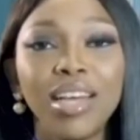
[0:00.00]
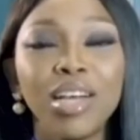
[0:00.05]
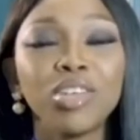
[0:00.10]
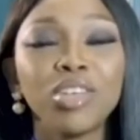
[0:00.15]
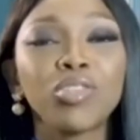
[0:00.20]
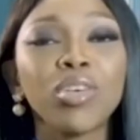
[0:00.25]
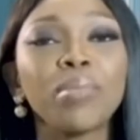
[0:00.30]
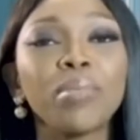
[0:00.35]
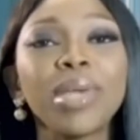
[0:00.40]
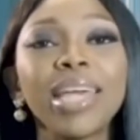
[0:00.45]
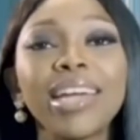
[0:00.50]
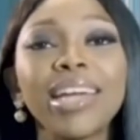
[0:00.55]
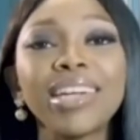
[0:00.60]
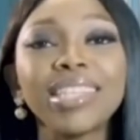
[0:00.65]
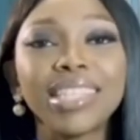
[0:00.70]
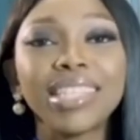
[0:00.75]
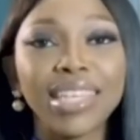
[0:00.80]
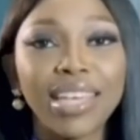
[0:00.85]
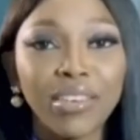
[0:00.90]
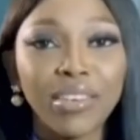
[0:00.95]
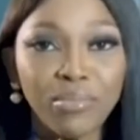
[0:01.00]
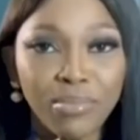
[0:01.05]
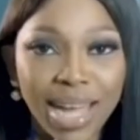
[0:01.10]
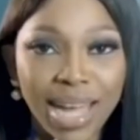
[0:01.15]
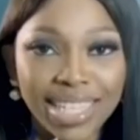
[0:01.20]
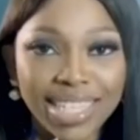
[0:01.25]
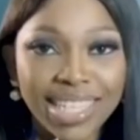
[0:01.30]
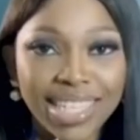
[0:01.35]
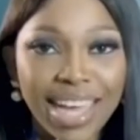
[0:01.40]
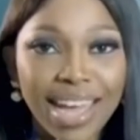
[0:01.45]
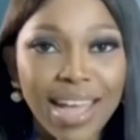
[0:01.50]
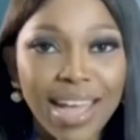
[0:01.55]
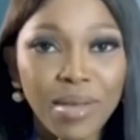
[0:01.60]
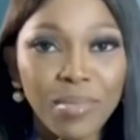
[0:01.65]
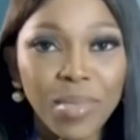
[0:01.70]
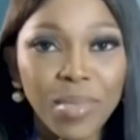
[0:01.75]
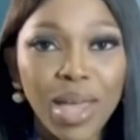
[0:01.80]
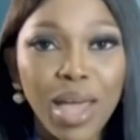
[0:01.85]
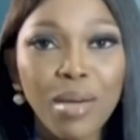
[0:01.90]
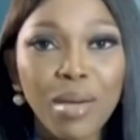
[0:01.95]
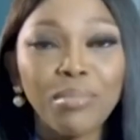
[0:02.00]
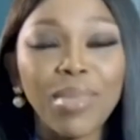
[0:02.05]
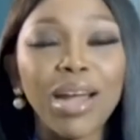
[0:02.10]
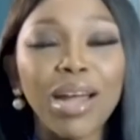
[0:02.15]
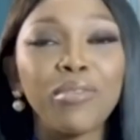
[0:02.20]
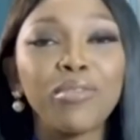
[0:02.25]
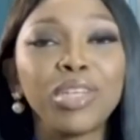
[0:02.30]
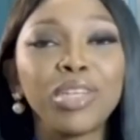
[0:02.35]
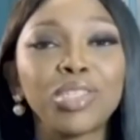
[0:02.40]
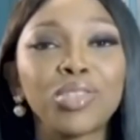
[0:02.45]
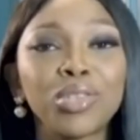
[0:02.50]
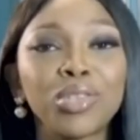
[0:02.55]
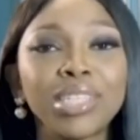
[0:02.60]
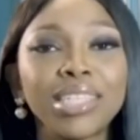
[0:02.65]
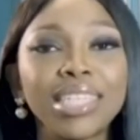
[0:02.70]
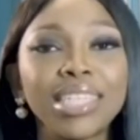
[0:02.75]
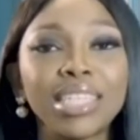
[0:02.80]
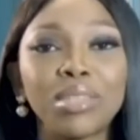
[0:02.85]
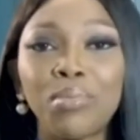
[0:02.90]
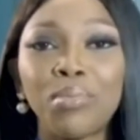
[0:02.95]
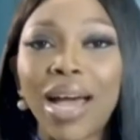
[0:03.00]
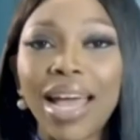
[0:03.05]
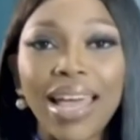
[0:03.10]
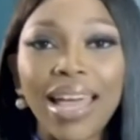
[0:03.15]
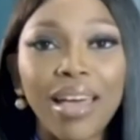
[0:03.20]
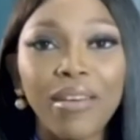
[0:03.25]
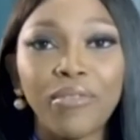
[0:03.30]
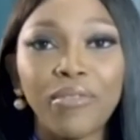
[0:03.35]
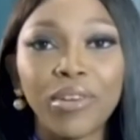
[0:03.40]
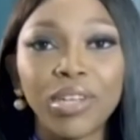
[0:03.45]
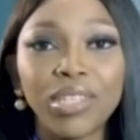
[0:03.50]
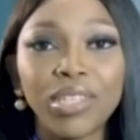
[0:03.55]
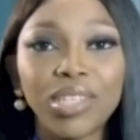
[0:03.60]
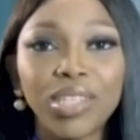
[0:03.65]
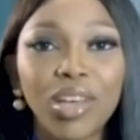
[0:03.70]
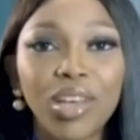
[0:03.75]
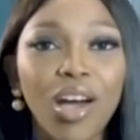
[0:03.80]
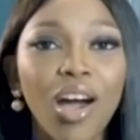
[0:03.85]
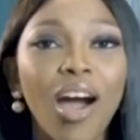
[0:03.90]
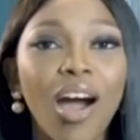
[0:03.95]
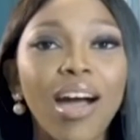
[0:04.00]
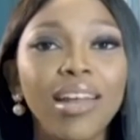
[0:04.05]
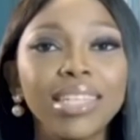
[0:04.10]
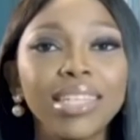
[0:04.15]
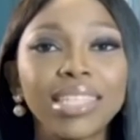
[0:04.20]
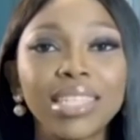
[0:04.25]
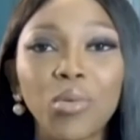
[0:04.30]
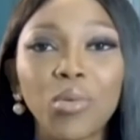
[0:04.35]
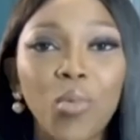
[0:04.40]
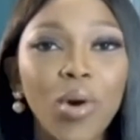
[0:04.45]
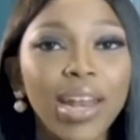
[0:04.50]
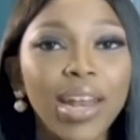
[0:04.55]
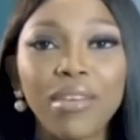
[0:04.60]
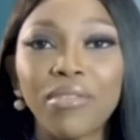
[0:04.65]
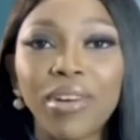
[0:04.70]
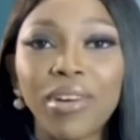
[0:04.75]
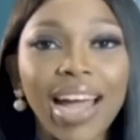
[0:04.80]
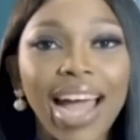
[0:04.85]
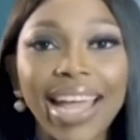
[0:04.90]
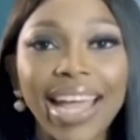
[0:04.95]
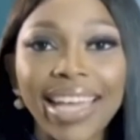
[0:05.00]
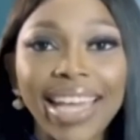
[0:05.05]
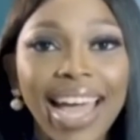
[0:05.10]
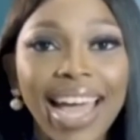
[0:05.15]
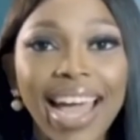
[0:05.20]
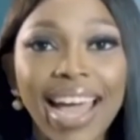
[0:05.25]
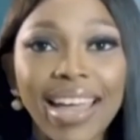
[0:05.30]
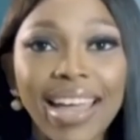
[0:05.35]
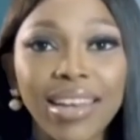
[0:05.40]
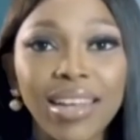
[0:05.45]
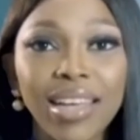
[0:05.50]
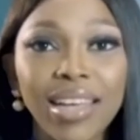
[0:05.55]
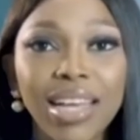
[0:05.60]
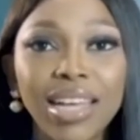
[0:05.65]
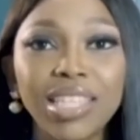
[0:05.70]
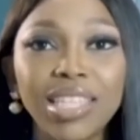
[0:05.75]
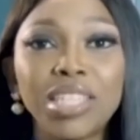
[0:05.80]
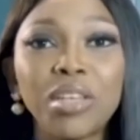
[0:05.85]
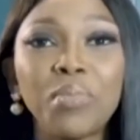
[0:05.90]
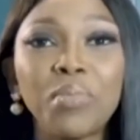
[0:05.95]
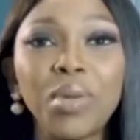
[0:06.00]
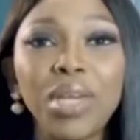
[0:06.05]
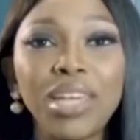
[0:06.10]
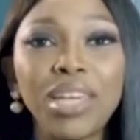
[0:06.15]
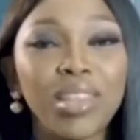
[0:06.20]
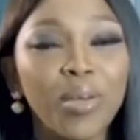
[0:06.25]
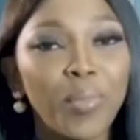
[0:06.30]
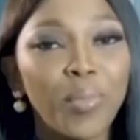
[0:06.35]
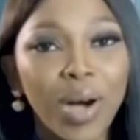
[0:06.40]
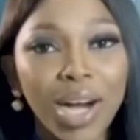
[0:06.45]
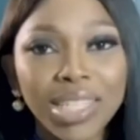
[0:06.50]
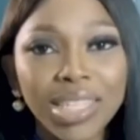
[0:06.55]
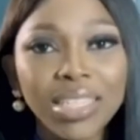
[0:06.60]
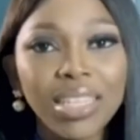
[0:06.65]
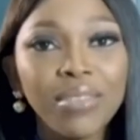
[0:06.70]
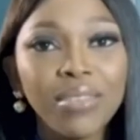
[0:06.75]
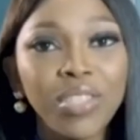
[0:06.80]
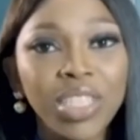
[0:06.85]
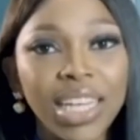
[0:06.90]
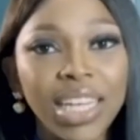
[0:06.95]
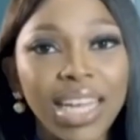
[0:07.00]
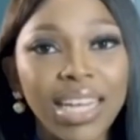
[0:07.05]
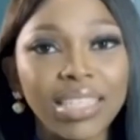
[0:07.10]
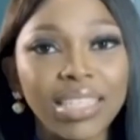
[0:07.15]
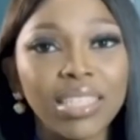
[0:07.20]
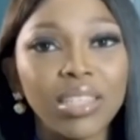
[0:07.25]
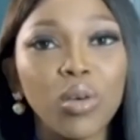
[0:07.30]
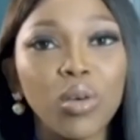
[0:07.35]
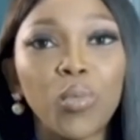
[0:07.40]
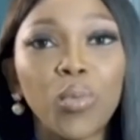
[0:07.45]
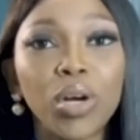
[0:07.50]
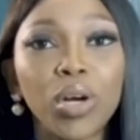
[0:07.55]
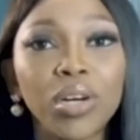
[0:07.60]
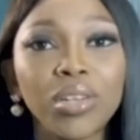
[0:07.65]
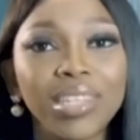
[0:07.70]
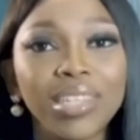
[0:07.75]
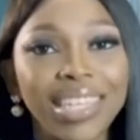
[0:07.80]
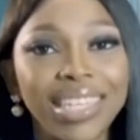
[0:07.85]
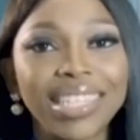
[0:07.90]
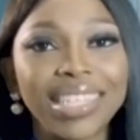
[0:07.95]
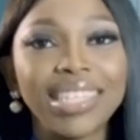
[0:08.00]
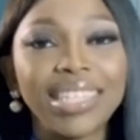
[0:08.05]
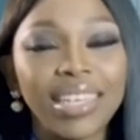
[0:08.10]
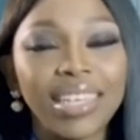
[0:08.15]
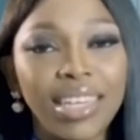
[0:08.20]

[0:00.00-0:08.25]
So I'm here to give my time, my resources, my efforts, honestly, whatever I can, to be the positive change that the world needs to